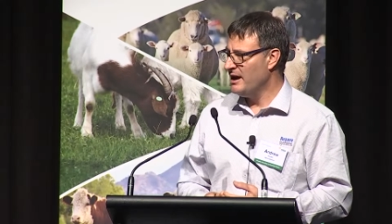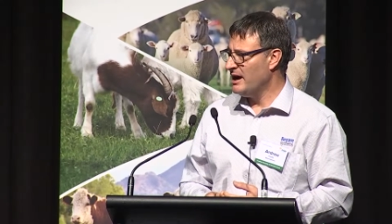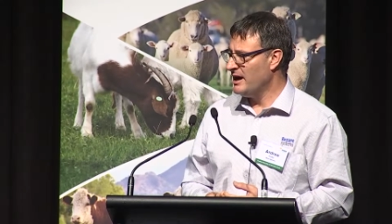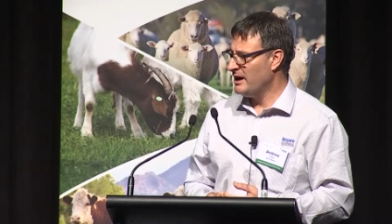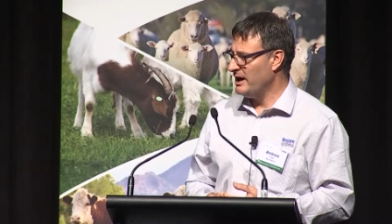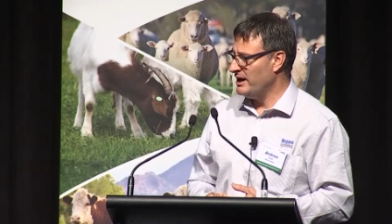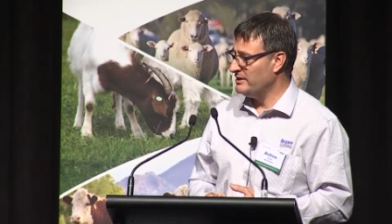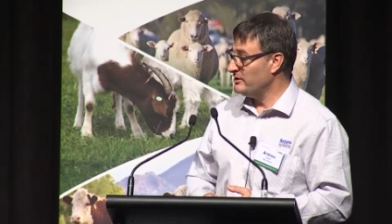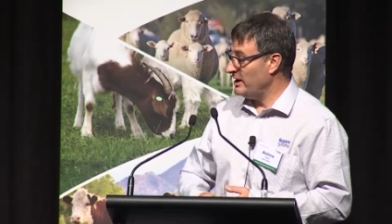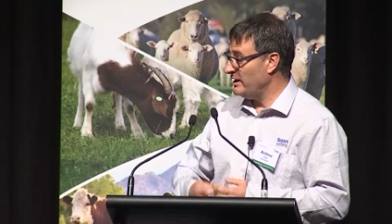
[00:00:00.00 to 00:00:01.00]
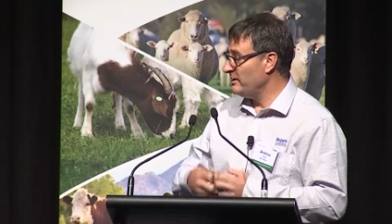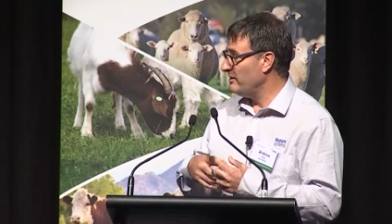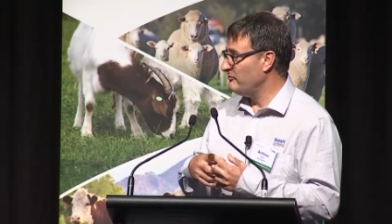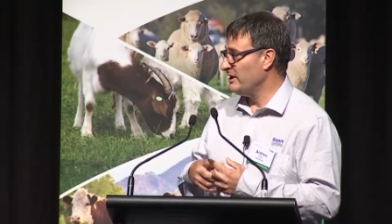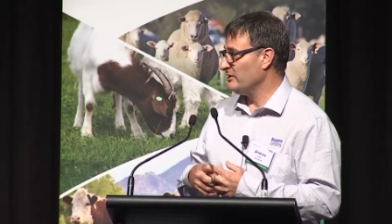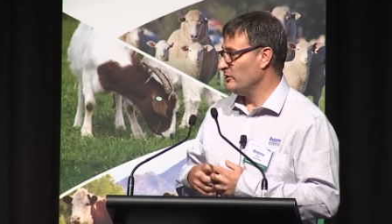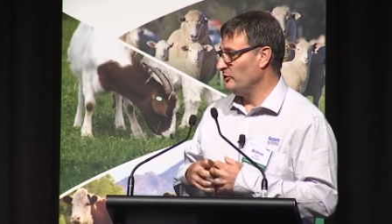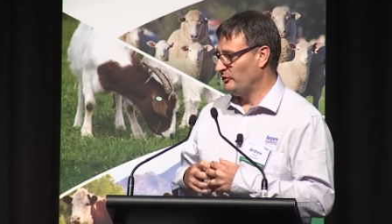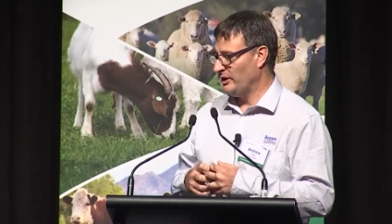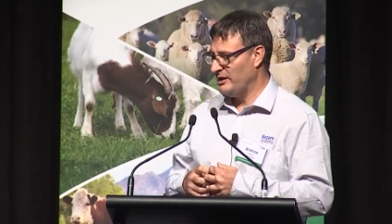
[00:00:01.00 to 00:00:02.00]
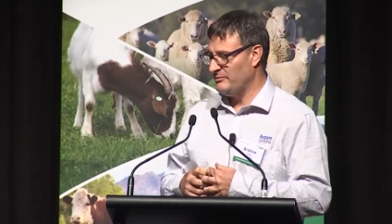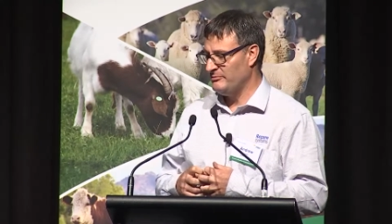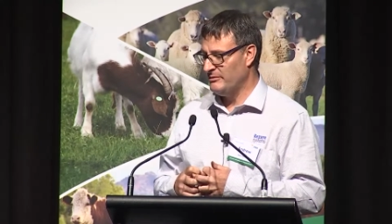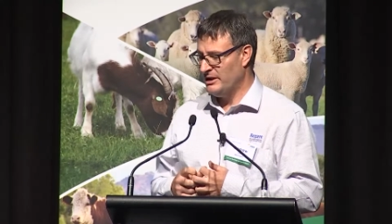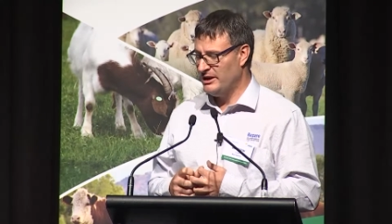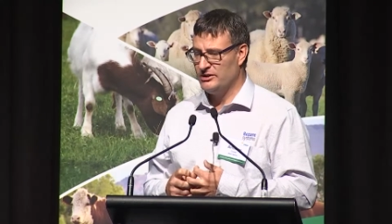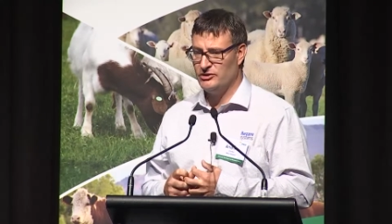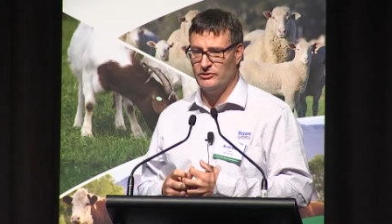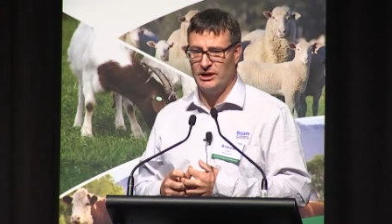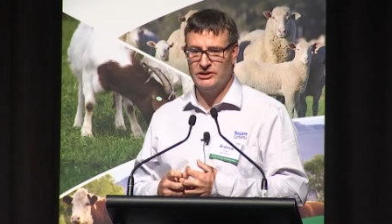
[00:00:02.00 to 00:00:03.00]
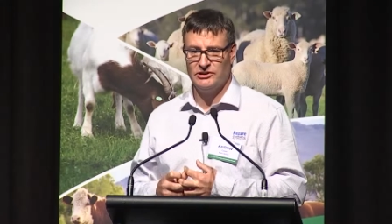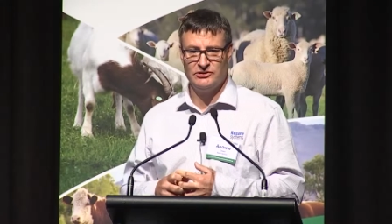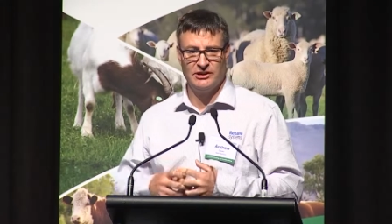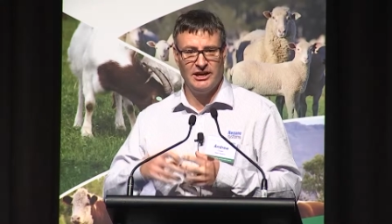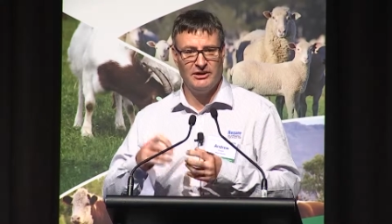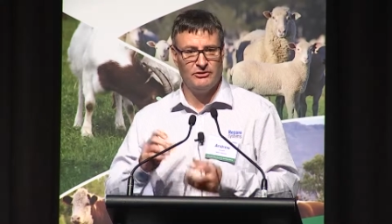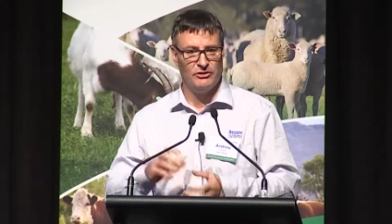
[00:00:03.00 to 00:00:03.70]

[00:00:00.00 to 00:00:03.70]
Uh, and, and in fact, those same integrations allow for